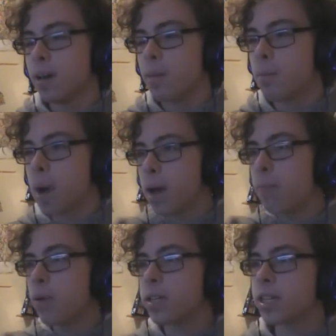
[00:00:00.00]
My
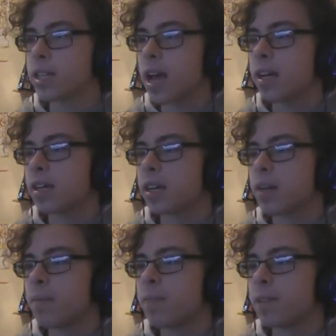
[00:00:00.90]
point exactly.
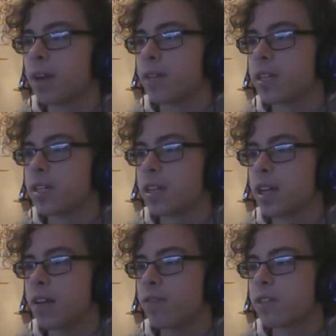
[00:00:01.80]
Have they still
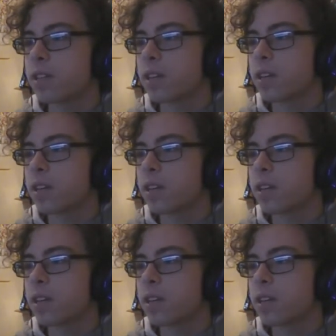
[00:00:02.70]
left?